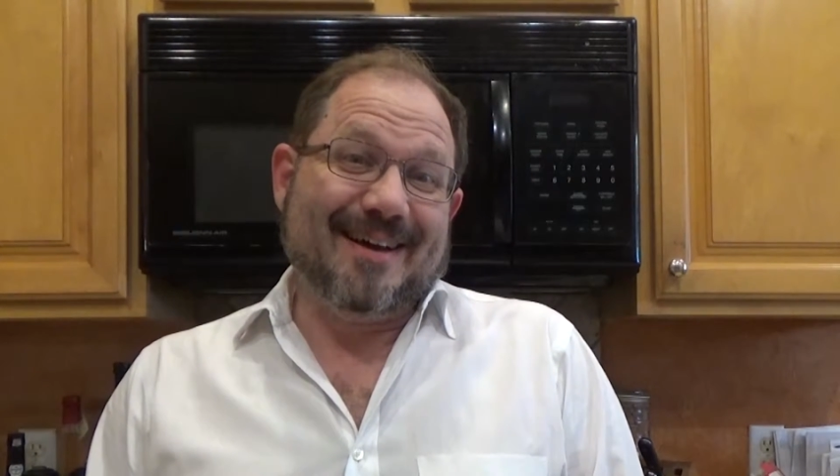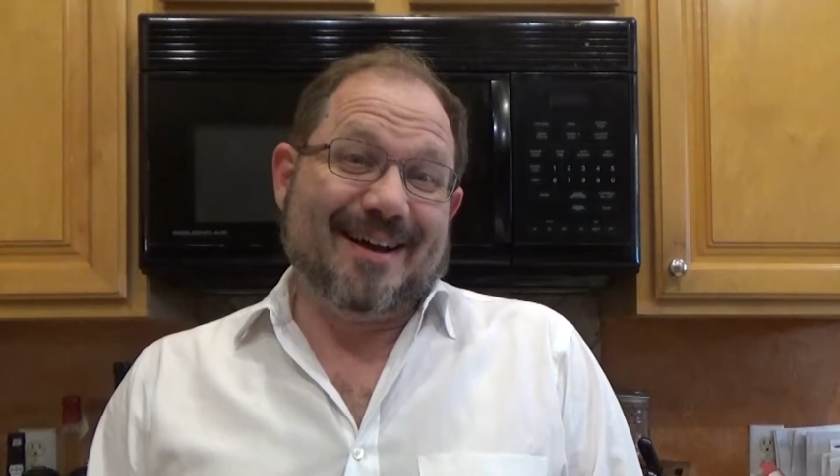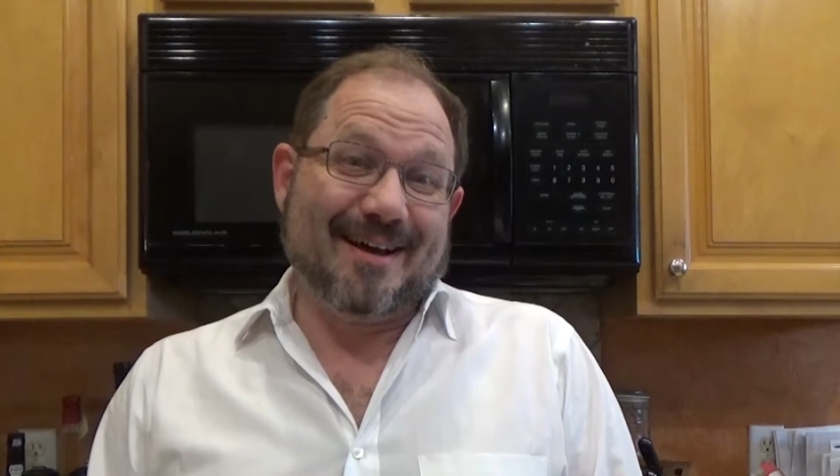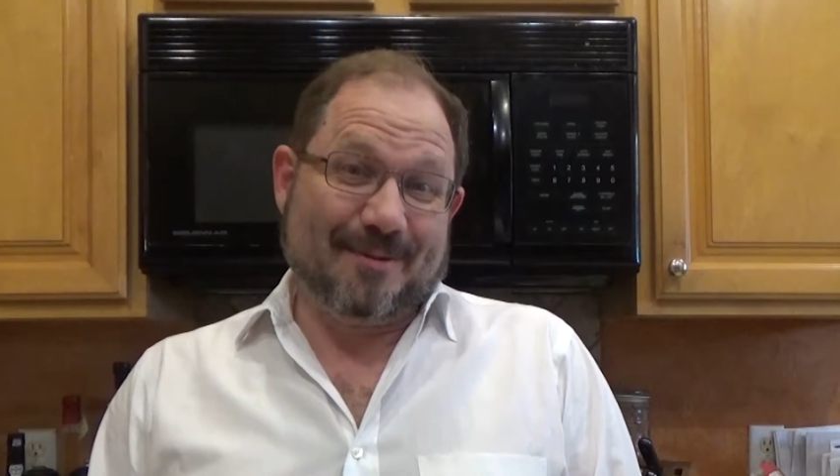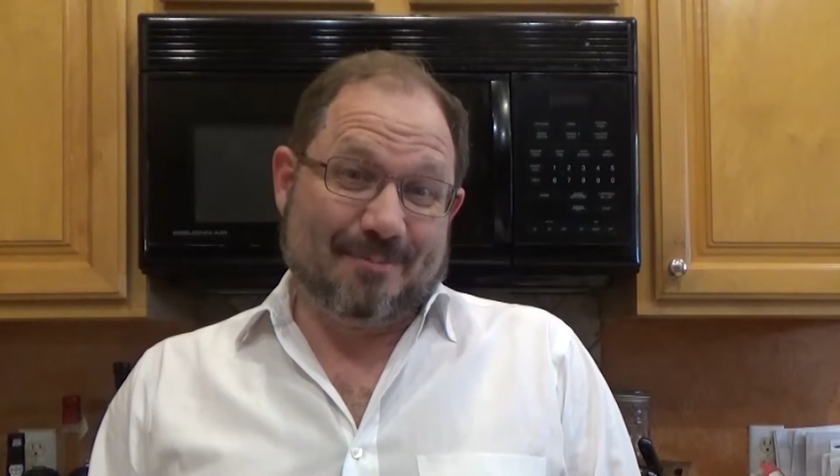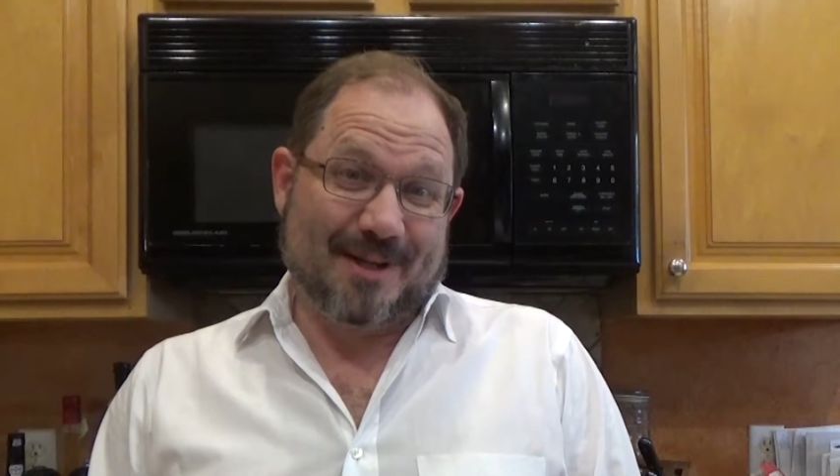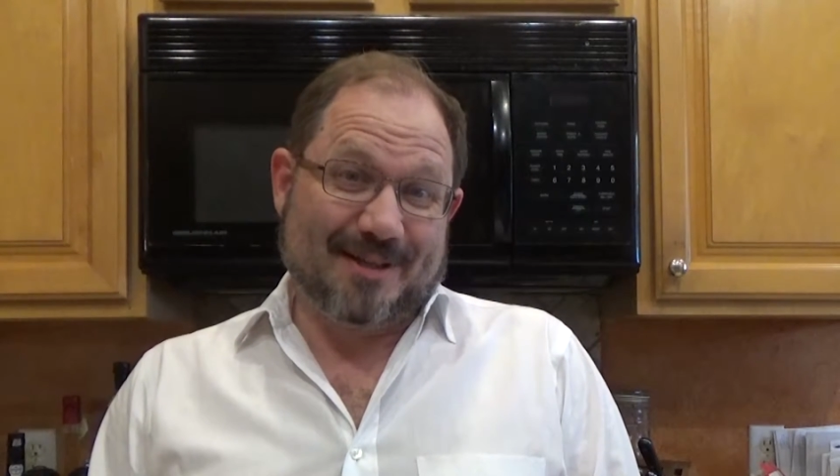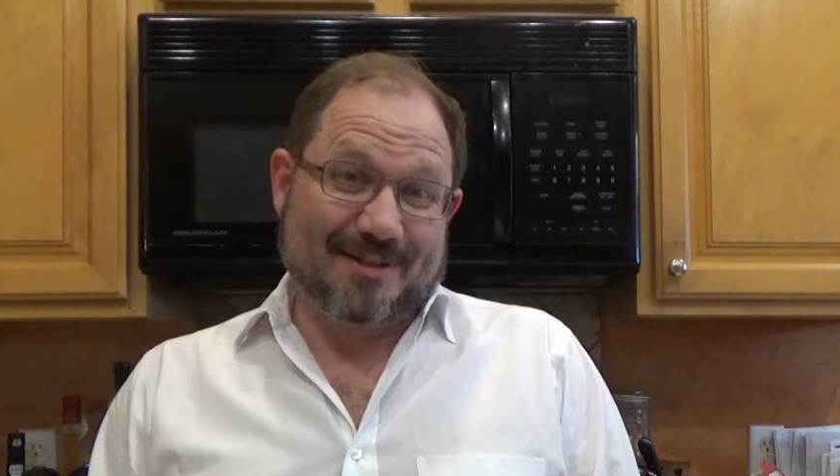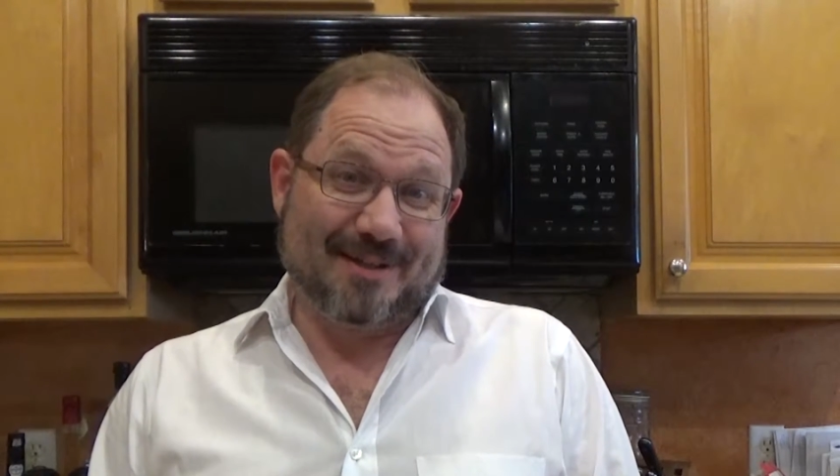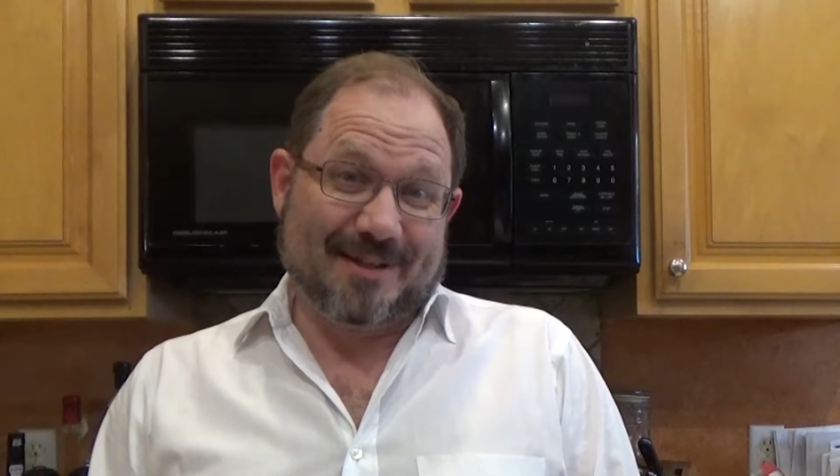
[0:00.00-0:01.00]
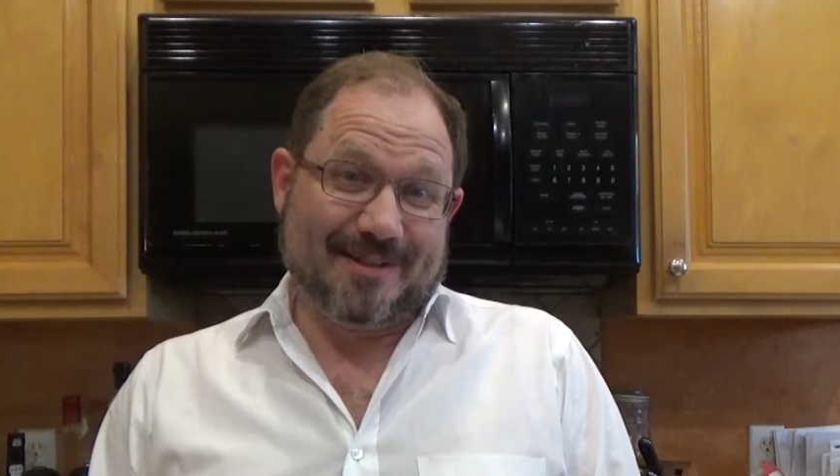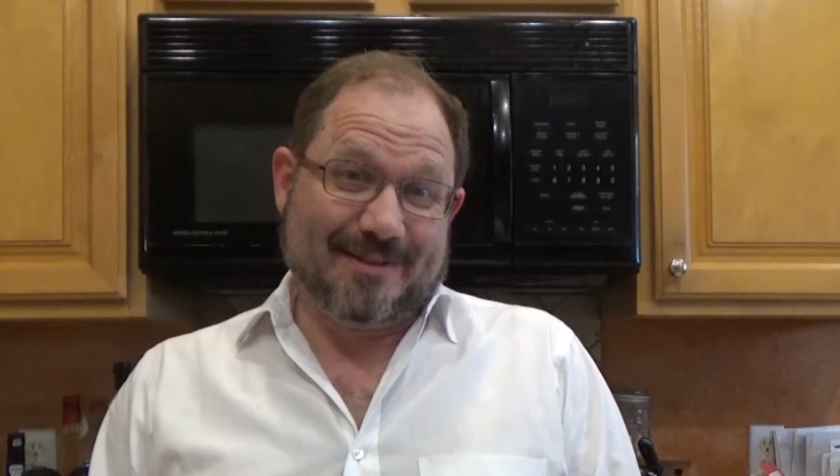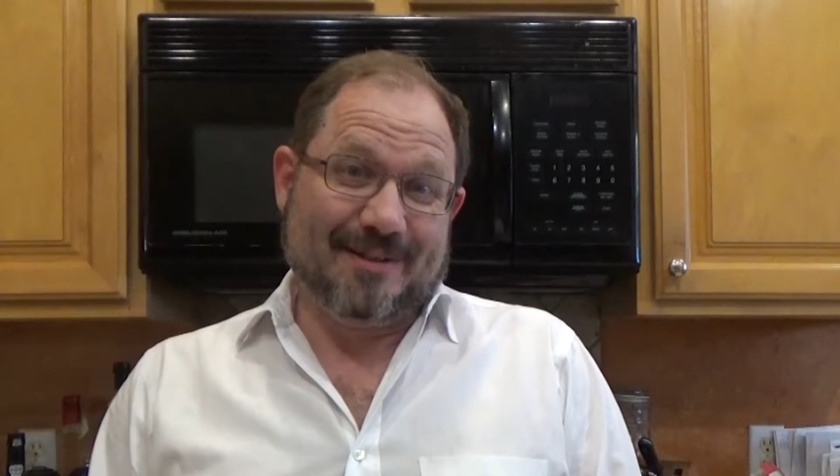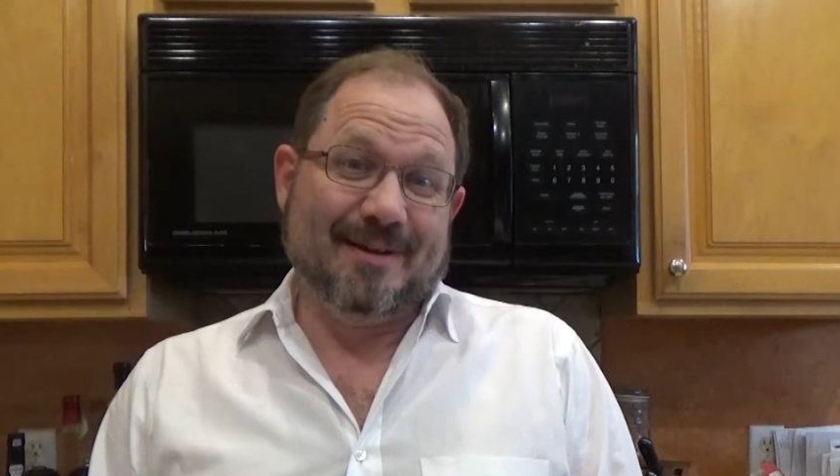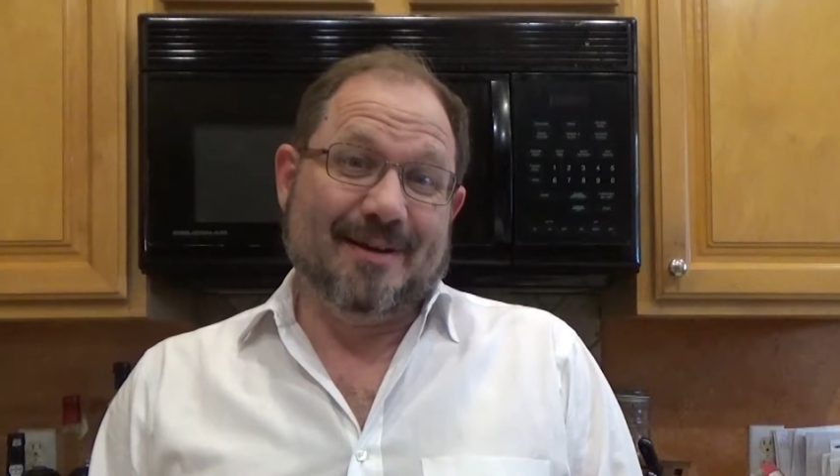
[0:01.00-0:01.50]
I
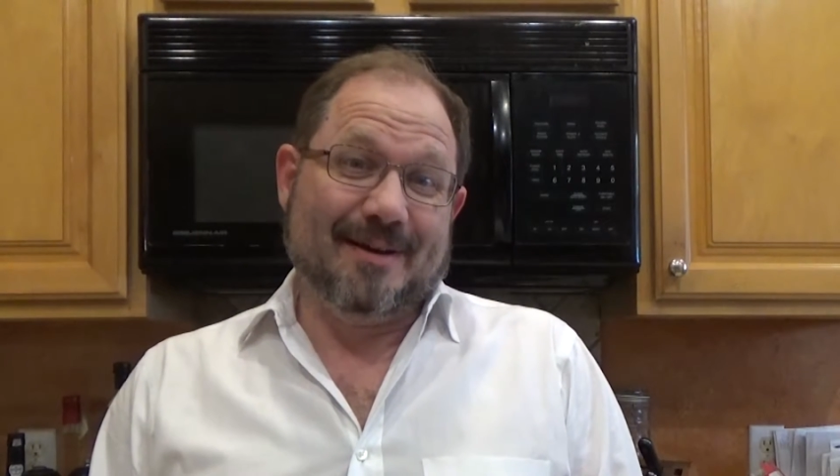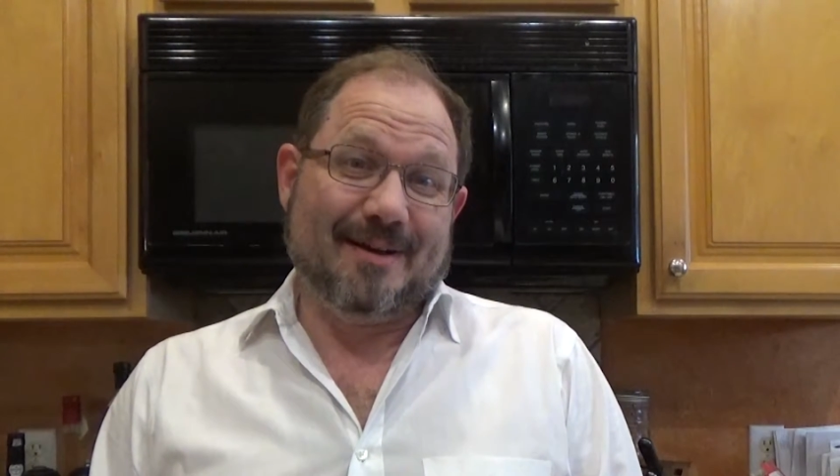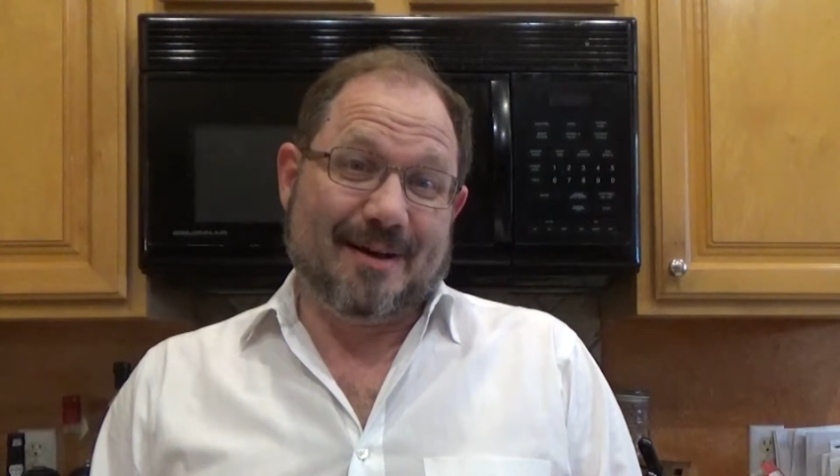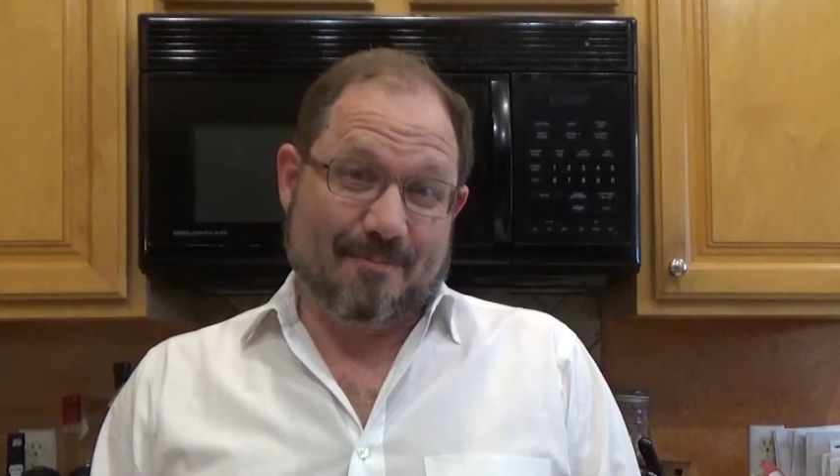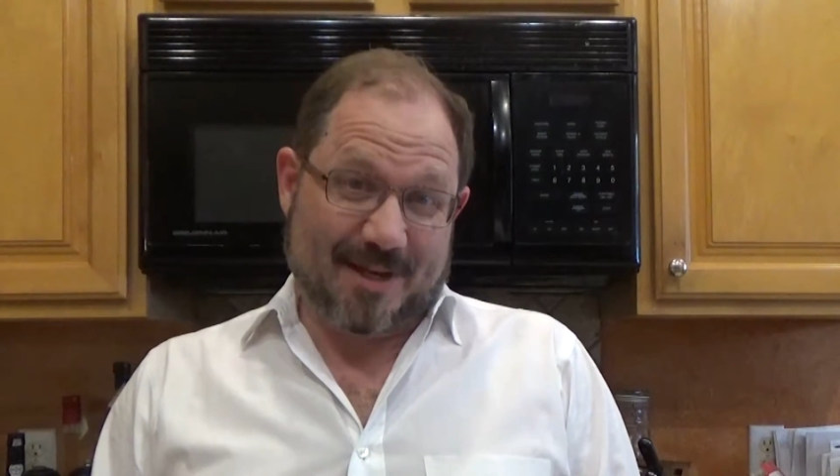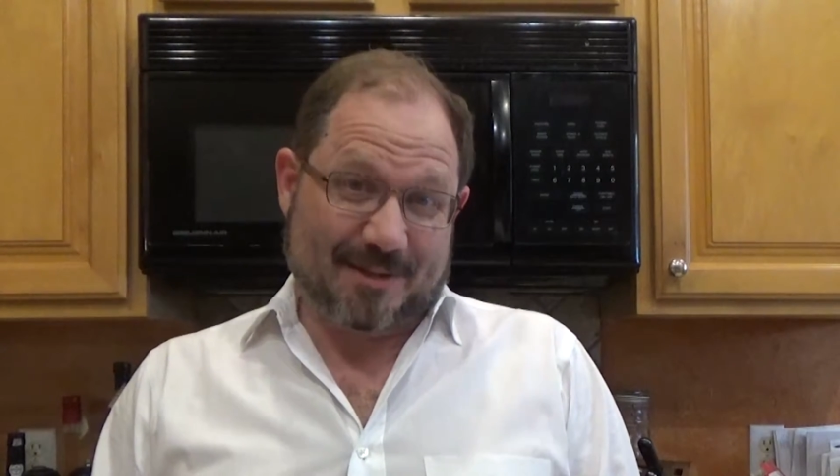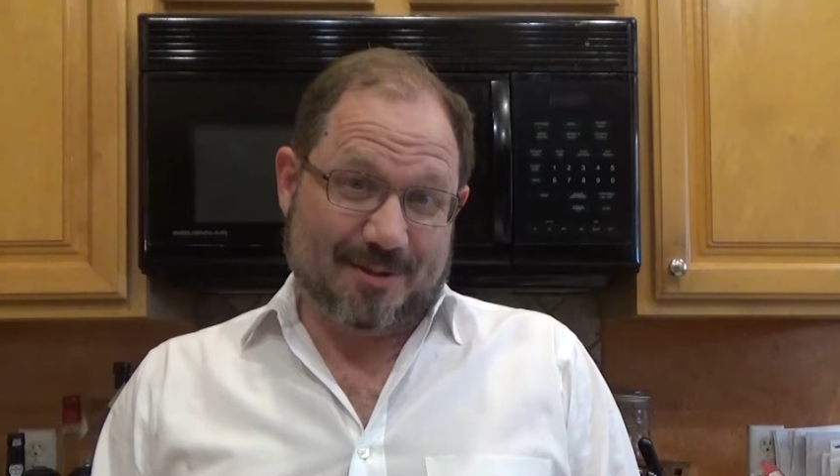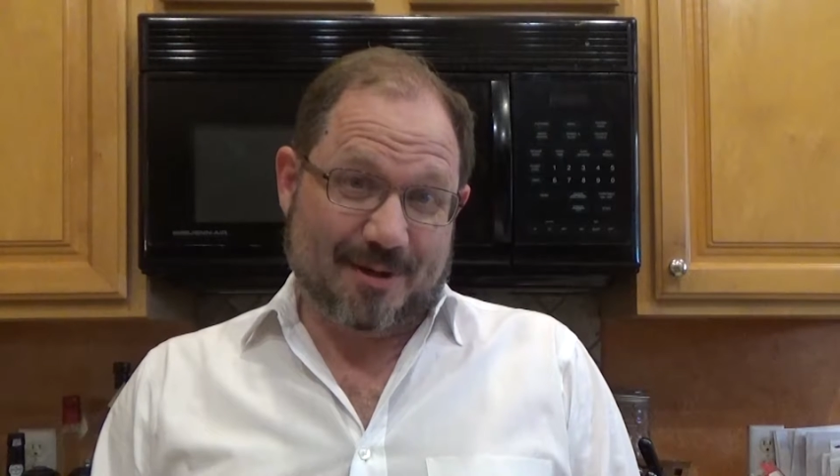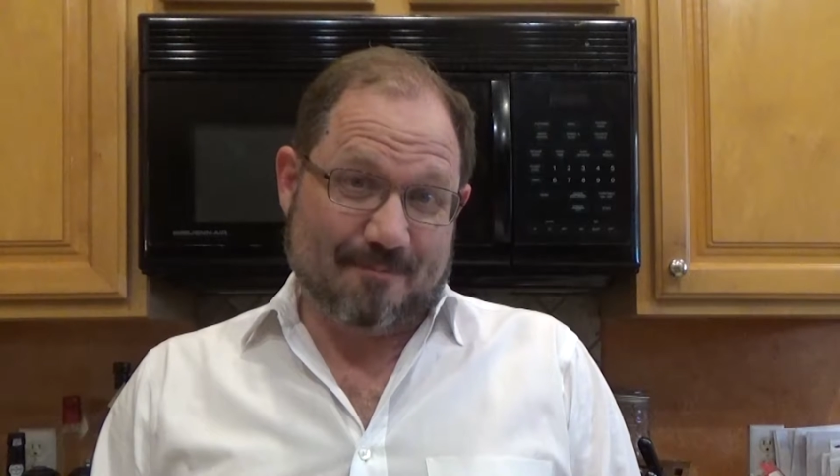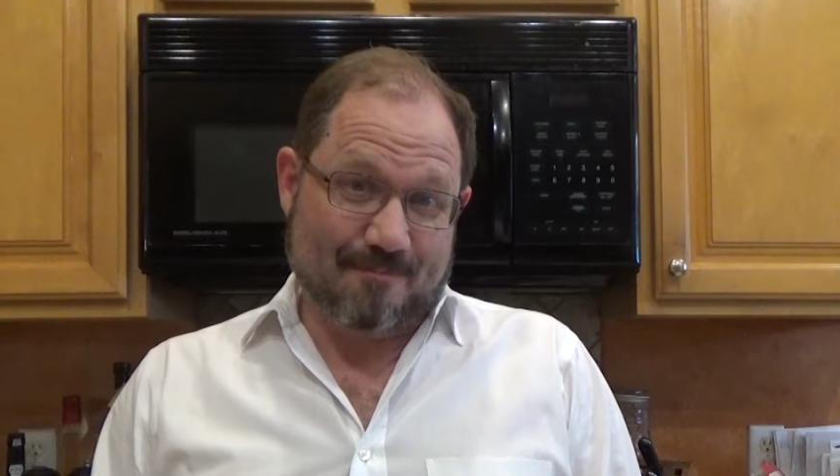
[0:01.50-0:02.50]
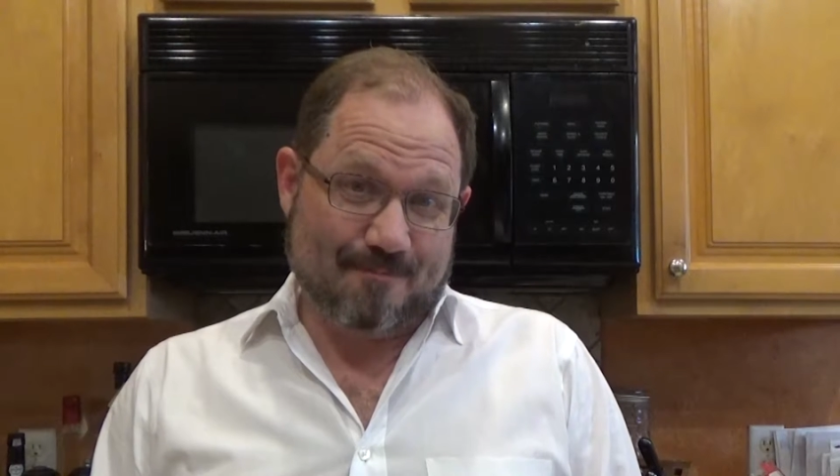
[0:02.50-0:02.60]
apologize, I messed up.